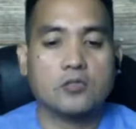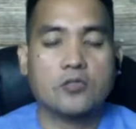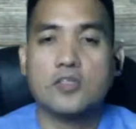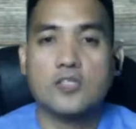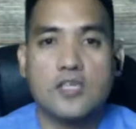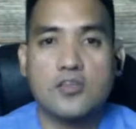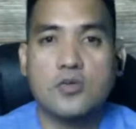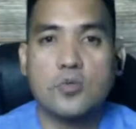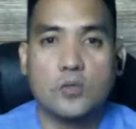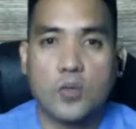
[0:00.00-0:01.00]

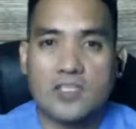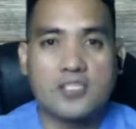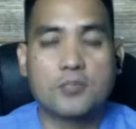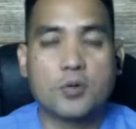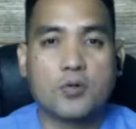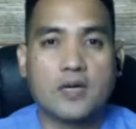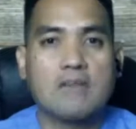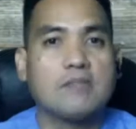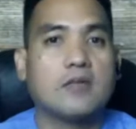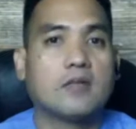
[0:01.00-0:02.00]
continue with wellness
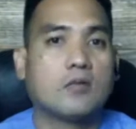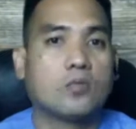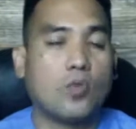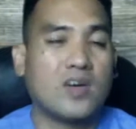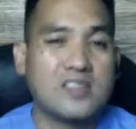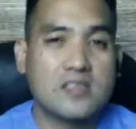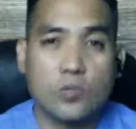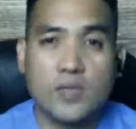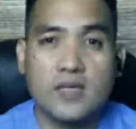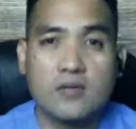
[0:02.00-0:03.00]
program either once a
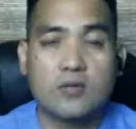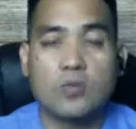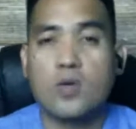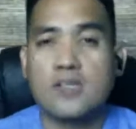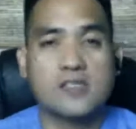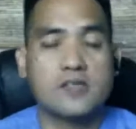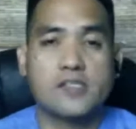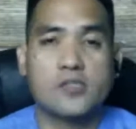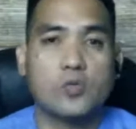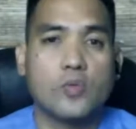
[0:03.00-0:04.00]
week or once
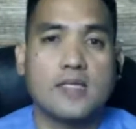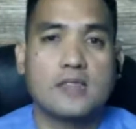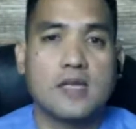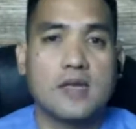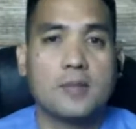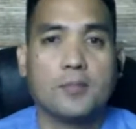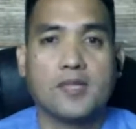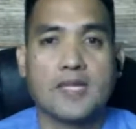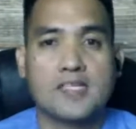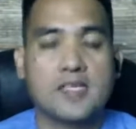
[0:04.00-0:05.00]
every 2 weeks, but
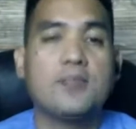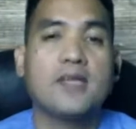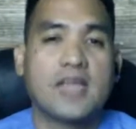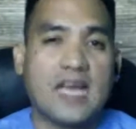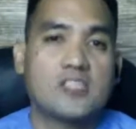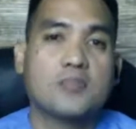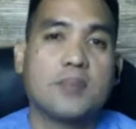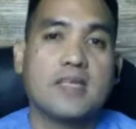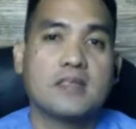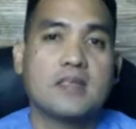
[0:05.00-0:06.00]
that's going to be cash
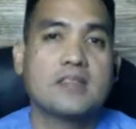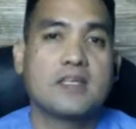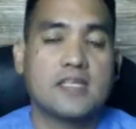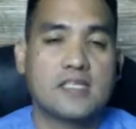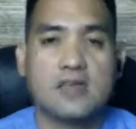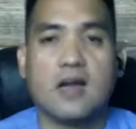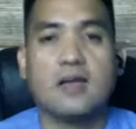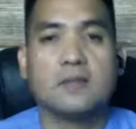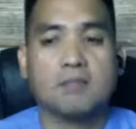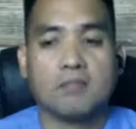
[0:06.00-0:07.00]
basis and it's
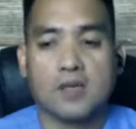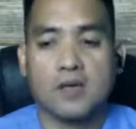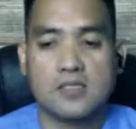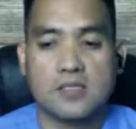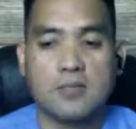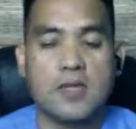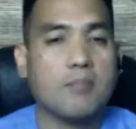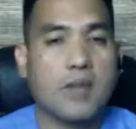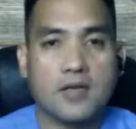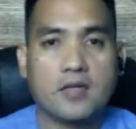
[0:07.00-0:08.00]
not
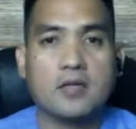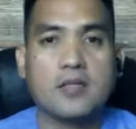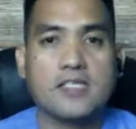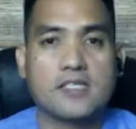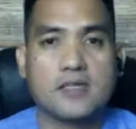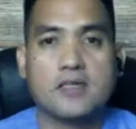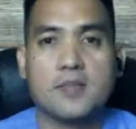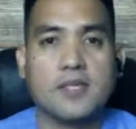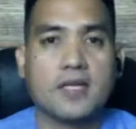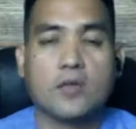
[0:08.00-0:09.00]
something medical. It's going to
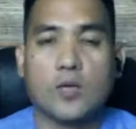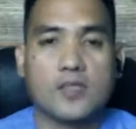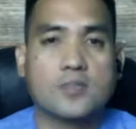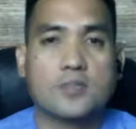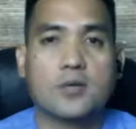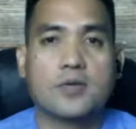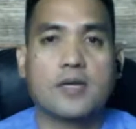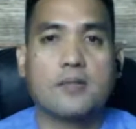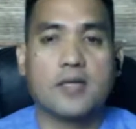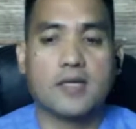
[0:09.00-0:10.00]
be like a wellness
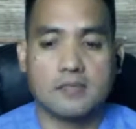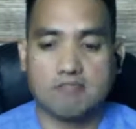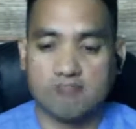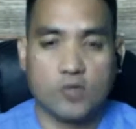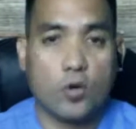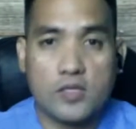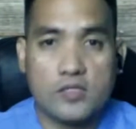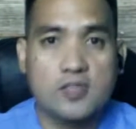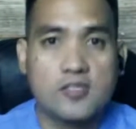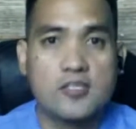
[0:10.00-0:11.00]
program, like going
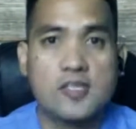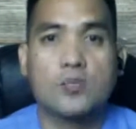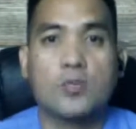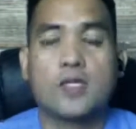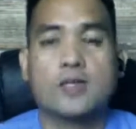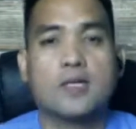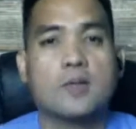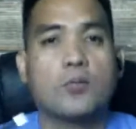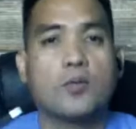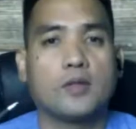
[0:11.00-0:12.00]
to the gym. We can come
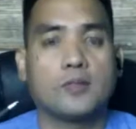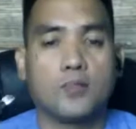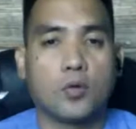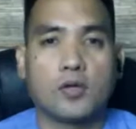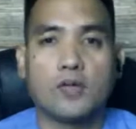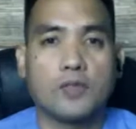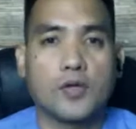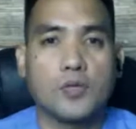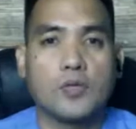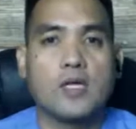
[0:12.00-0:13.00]
up with a program for
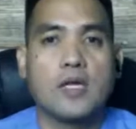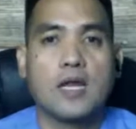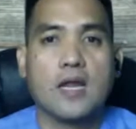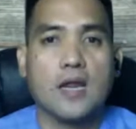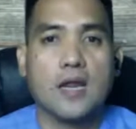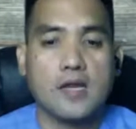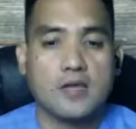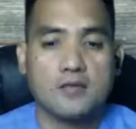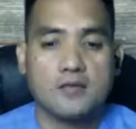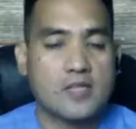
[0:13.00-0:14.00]
you.
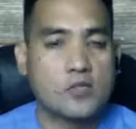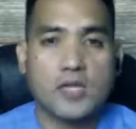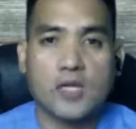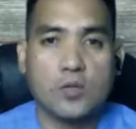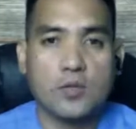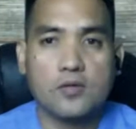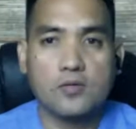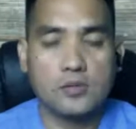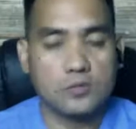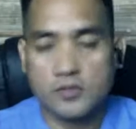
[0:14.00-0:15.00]
And if that's okay with you,
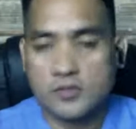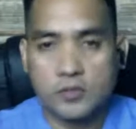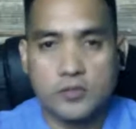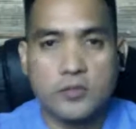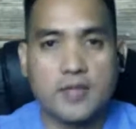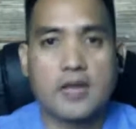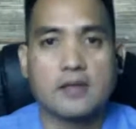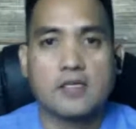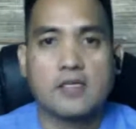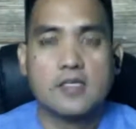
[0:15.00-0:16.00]
we'll do that.
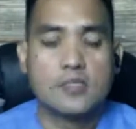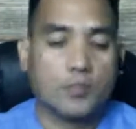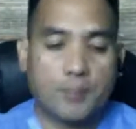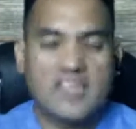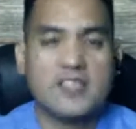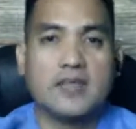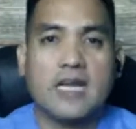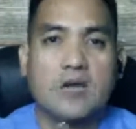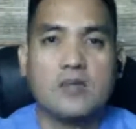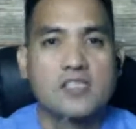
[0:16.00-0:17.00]
So patient
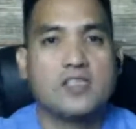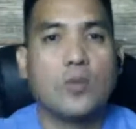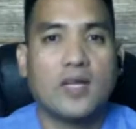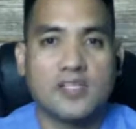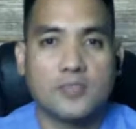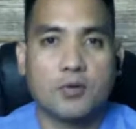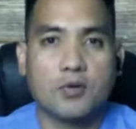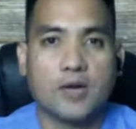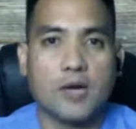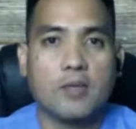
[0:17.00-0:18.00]
now is in the wellness
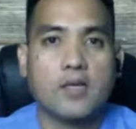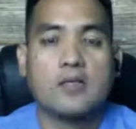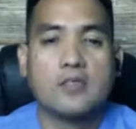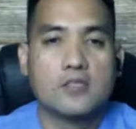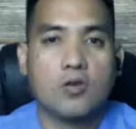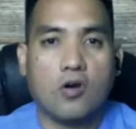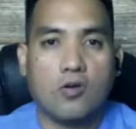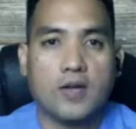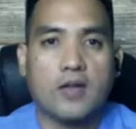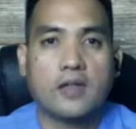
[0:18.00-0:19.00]
program. So
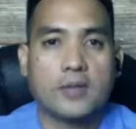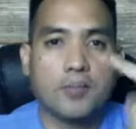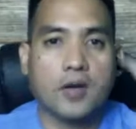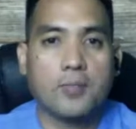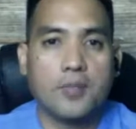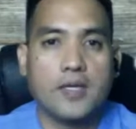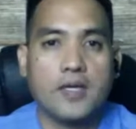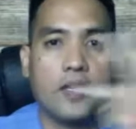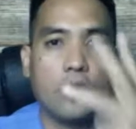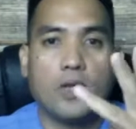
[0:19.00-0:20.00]
home health, part B,
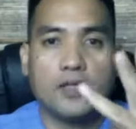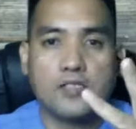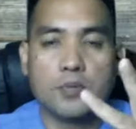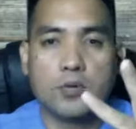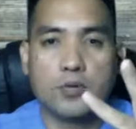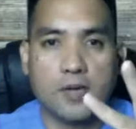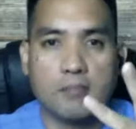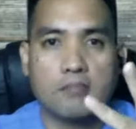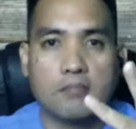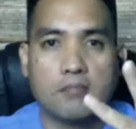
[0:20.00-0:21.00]
and now wellness program,
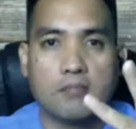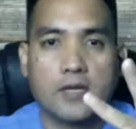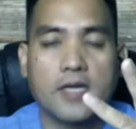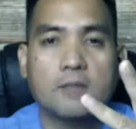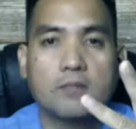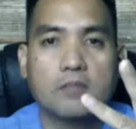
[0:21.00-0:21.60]
right?